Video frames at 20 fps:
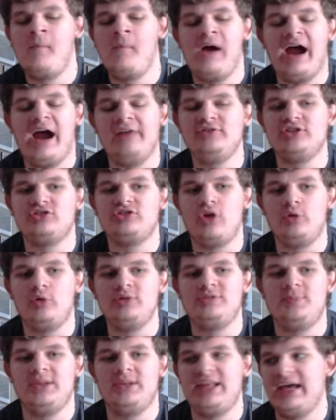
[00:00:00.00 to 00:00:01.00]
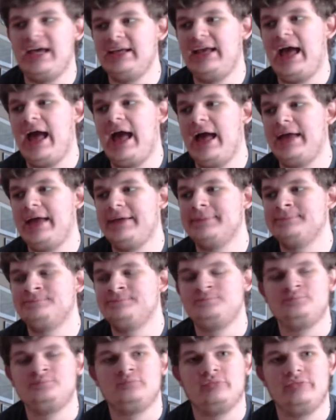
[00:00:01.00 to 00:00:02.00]
I've just always been that guy
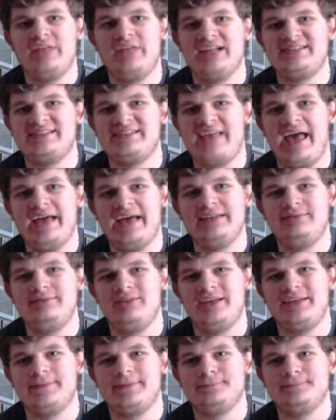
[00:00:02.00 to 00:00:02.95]
that's had, like,